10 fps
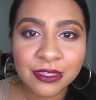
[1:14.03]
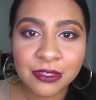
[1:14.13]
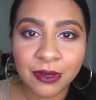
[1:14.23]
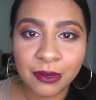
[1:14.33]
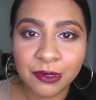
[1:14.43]

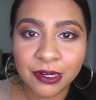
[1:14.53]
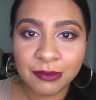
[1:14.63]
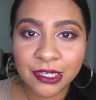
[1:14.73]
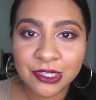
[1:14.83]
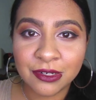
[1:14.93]
So I want to
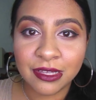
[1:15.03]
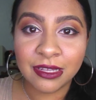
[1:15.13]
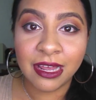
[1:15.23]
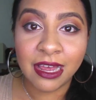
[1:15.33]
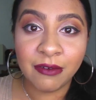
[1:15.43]
make sure
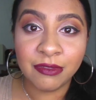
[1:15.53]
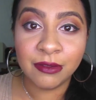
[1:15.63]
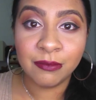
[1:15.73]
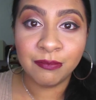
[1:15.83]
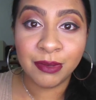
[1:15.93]
that I have
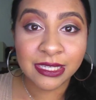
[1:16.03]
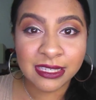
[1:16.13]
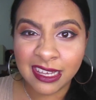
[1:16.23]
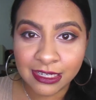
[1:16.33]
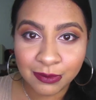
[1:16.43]
the
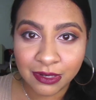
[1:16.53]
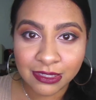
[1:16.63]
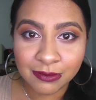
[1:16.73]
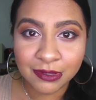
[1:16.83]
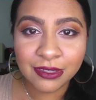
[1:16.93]
best lash
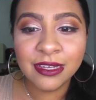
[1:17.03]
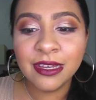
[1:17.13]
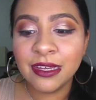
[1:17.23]
possible,